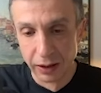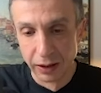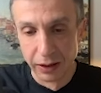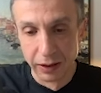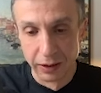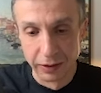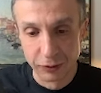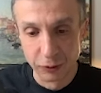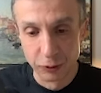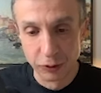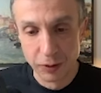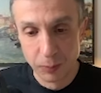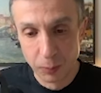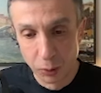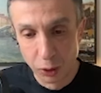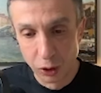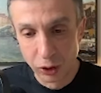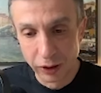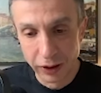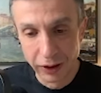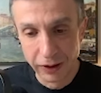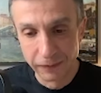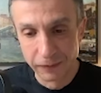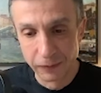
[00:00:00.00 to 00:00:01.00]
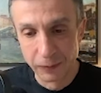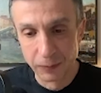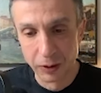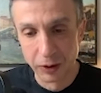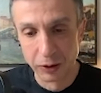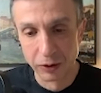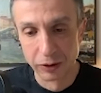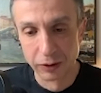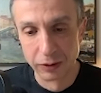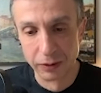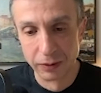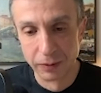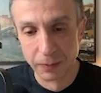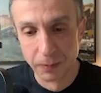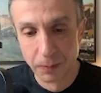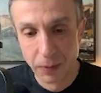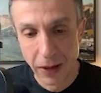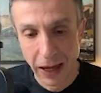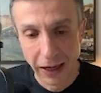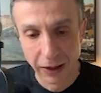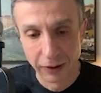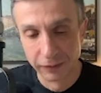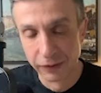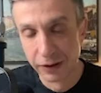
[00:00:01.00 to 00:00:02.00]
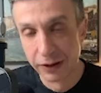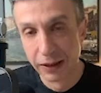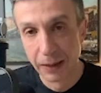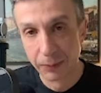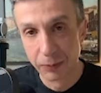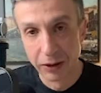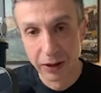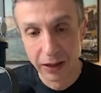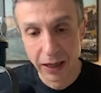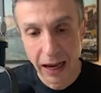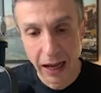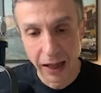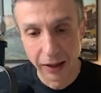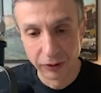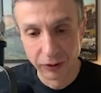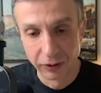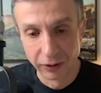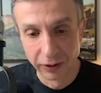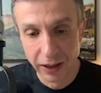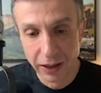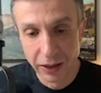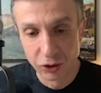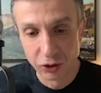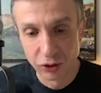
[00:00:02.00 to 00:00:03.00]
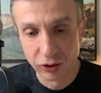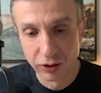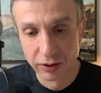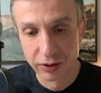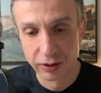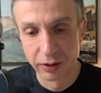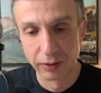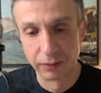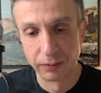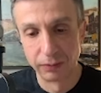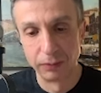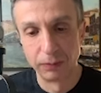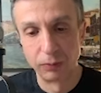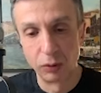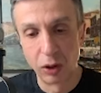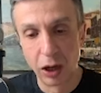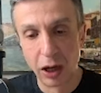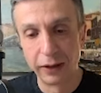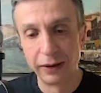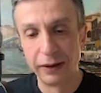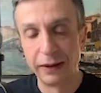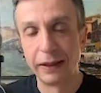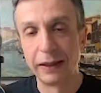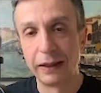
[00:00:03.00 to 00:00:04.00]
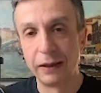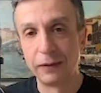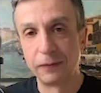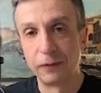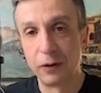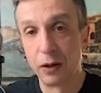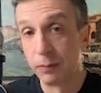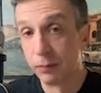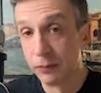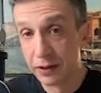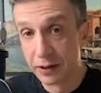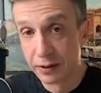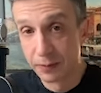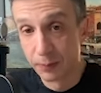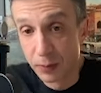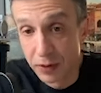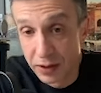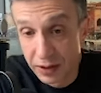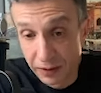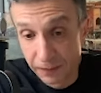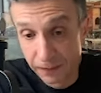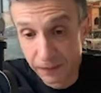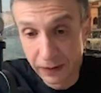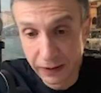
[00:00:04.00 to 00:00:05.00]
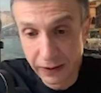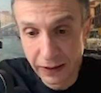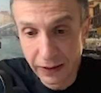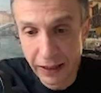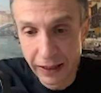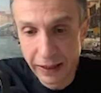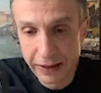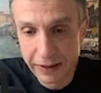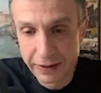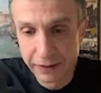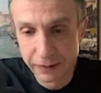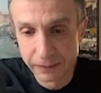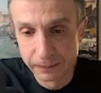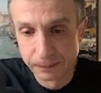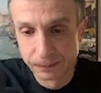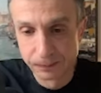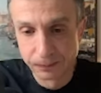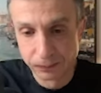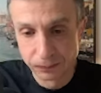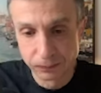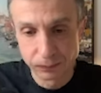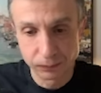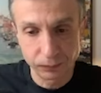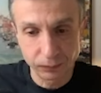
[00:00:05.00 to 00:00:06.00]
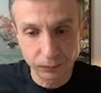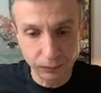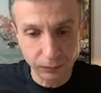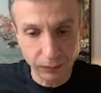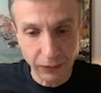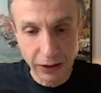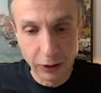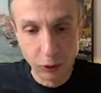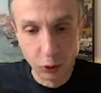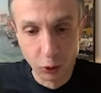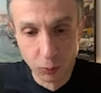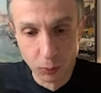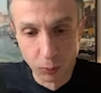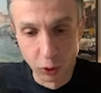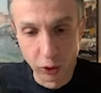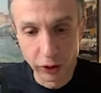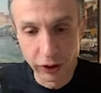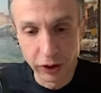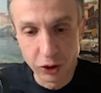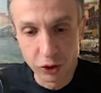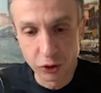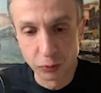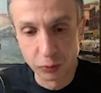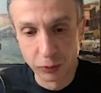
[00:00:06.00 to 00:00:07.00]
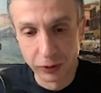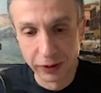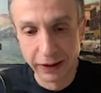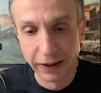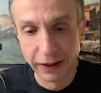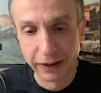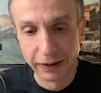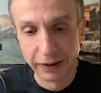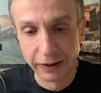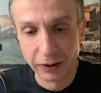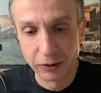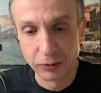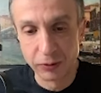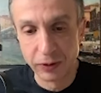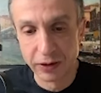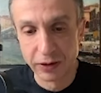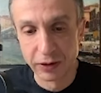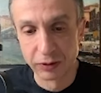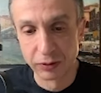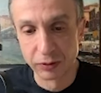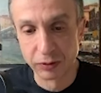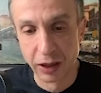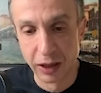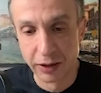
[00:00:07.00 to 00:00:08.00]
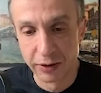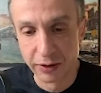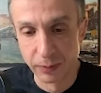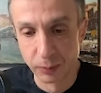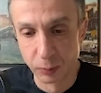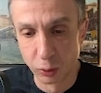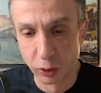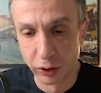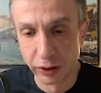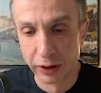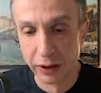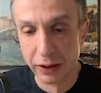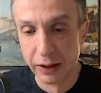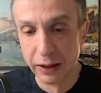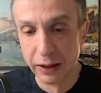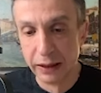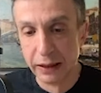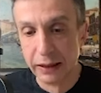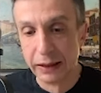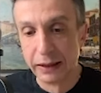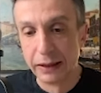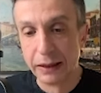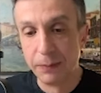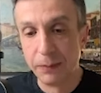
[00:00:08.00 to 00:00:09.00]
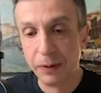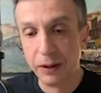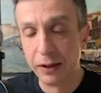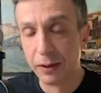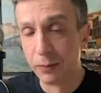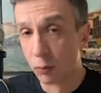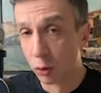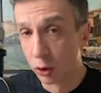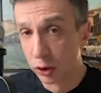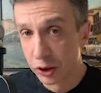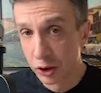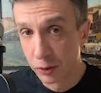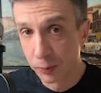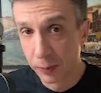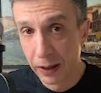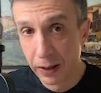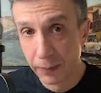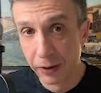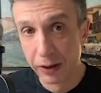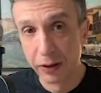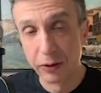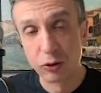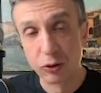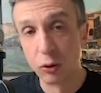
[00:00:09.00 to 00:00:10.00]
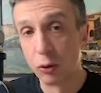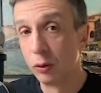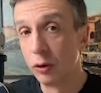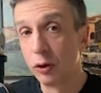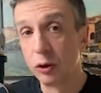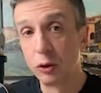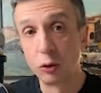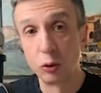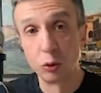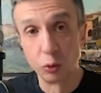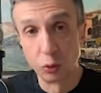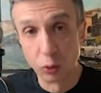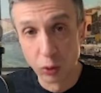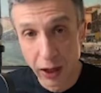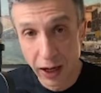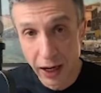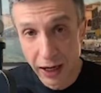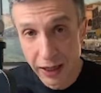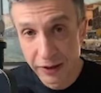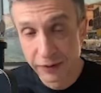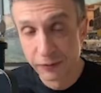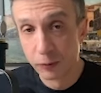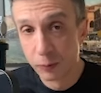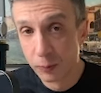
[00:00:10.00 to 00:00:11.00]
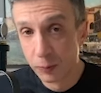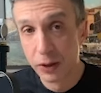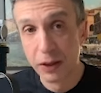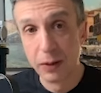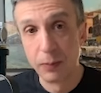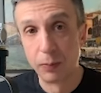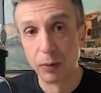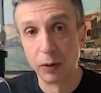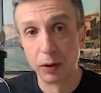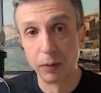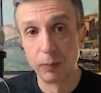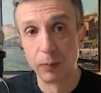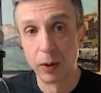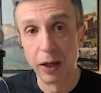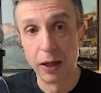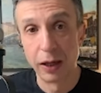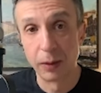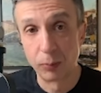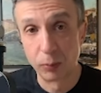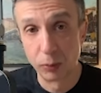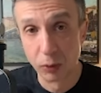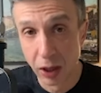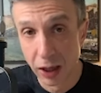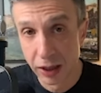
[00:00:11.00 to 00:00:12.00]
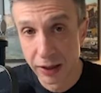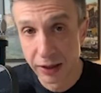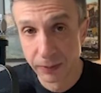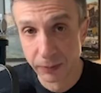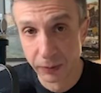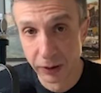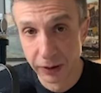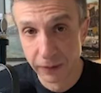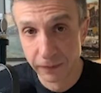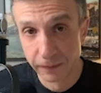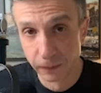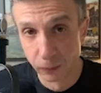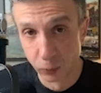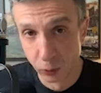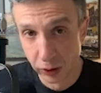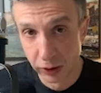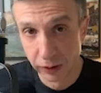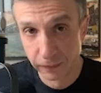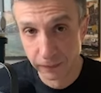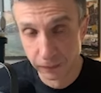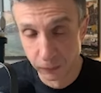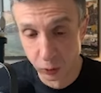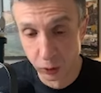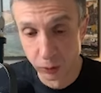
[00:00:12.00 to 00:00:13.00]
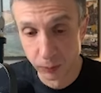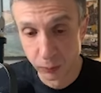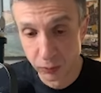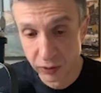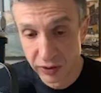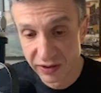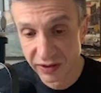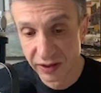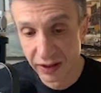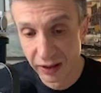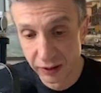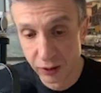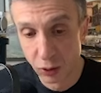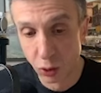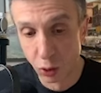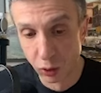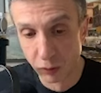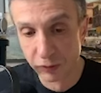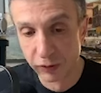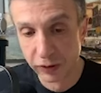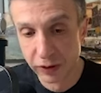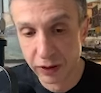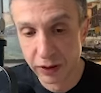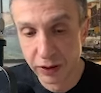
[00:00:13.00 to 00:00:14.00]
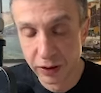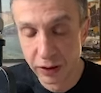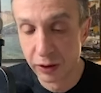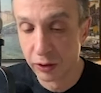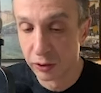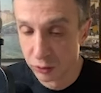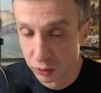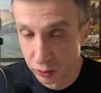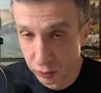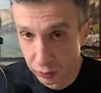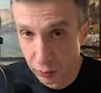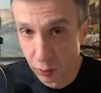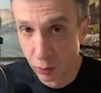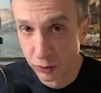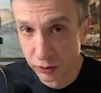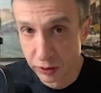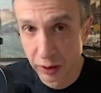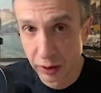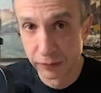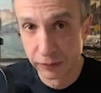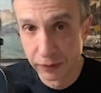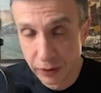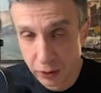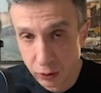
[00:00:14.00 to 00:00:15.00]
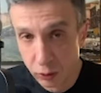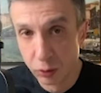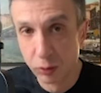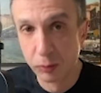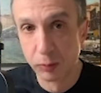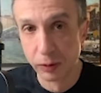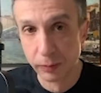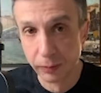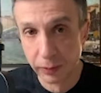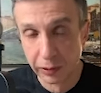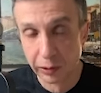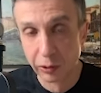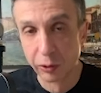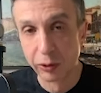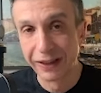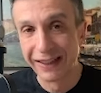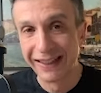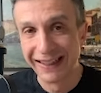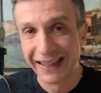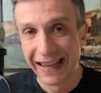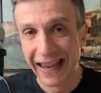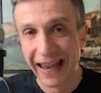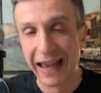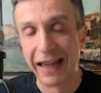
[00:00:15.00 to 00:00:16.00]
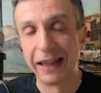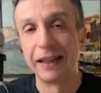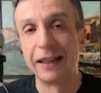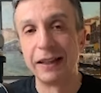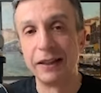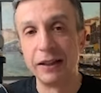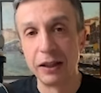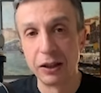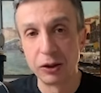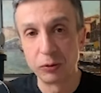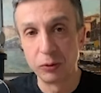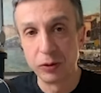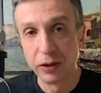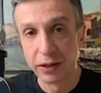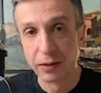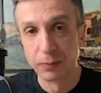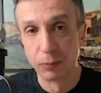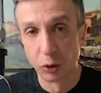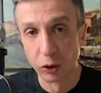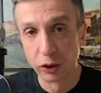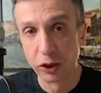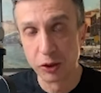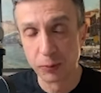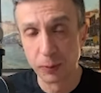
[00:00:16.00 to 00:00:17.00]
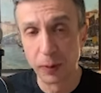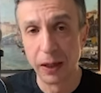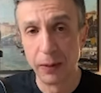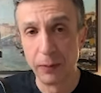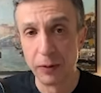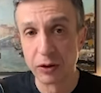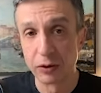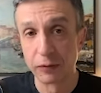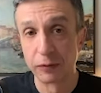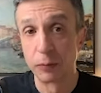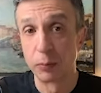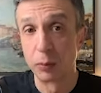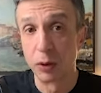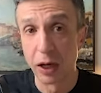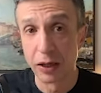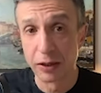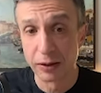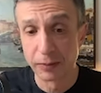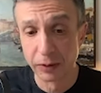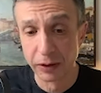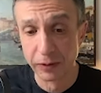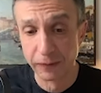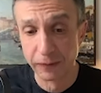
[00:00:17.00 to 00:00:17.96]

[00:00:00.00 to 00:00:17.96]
So departing from our back of the napkin calculations and broadening it from this specific case to mortgage related increases across the board, the median mortgage payment is going to rise for people by approximately 44% over the year. So those that are renewing will be looking at an increased mortgage payments of approximately